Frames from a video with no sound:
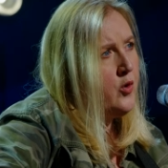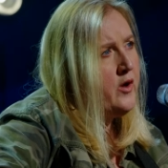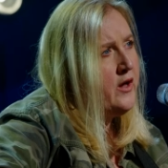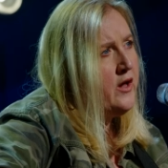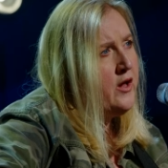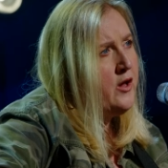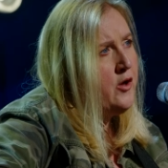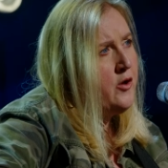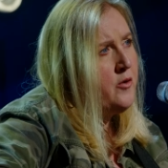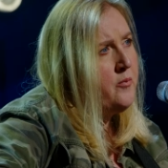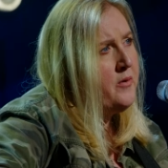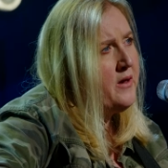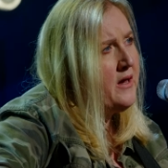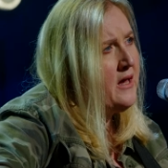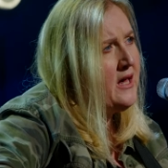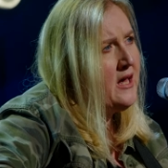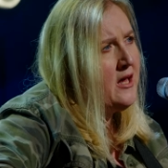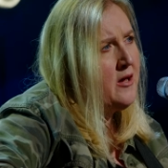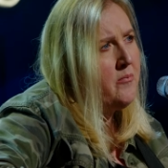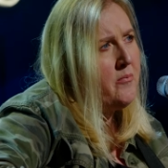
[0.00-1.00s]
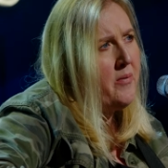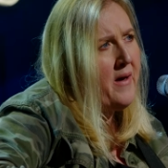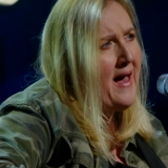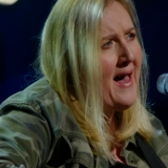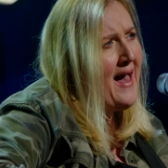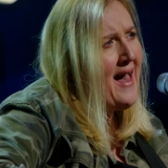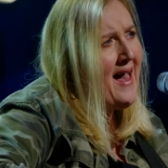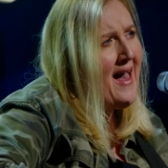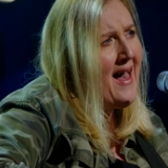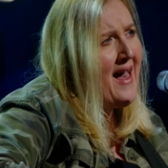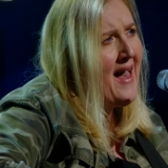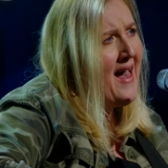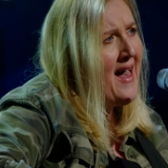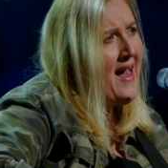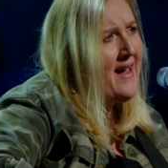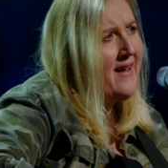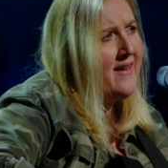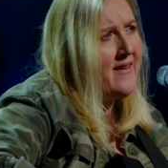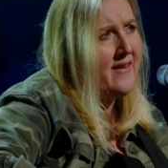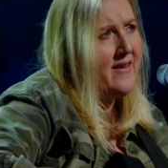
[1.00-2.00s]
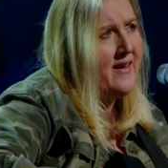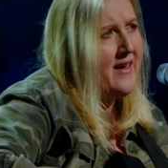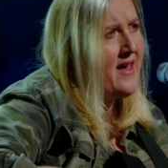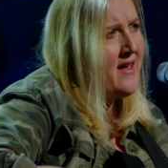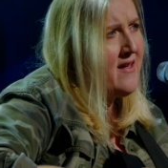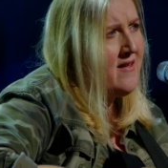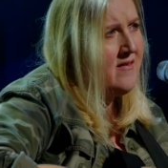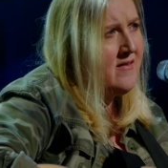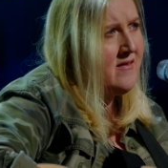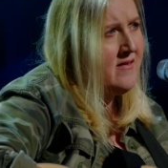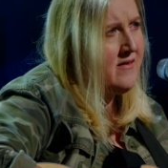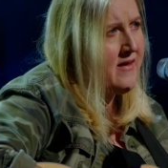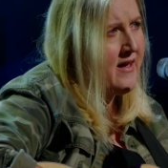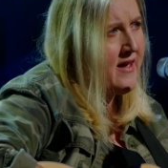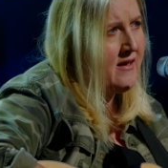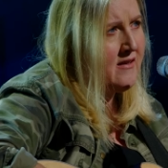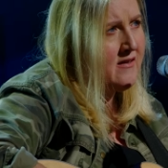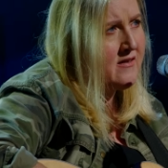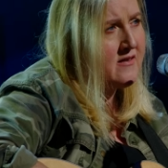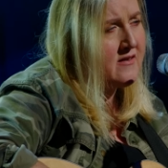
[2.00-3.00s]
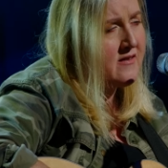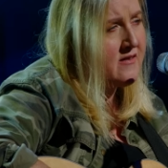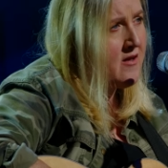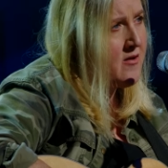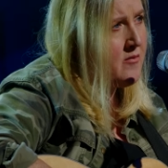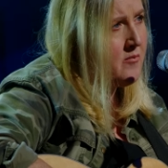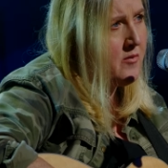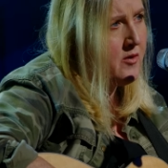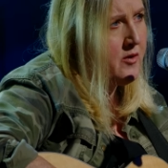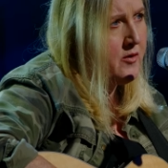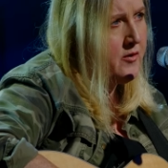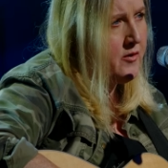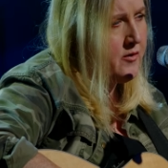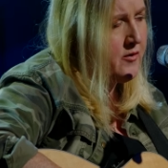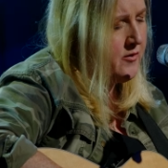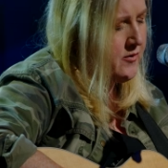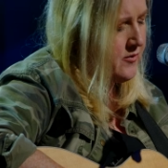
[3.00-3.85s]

we'll be back again next summer.